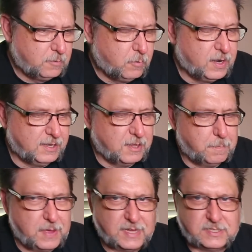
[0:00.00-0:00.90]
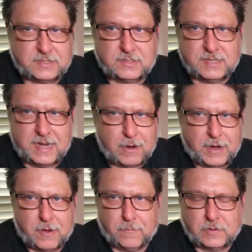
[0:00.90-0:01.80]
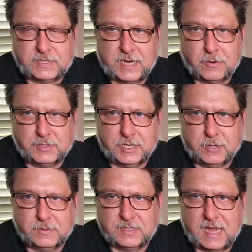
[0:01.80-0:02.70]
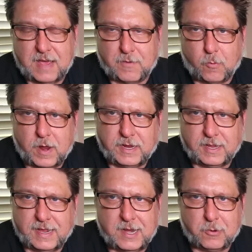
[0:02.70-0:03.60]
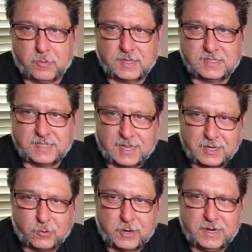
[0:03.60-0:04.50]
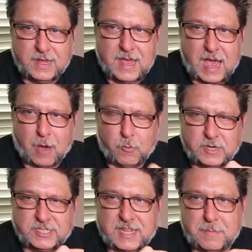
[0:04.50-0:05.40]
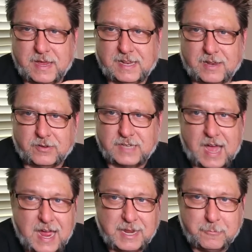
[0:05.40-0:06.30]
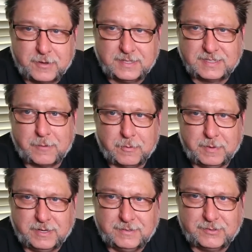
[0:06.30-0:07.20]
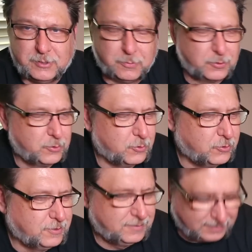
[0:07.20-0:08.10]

Really, the best scenario for CO2 is to have a regulator with a solenoid. I wish they made little tiny ones. That would be super cool.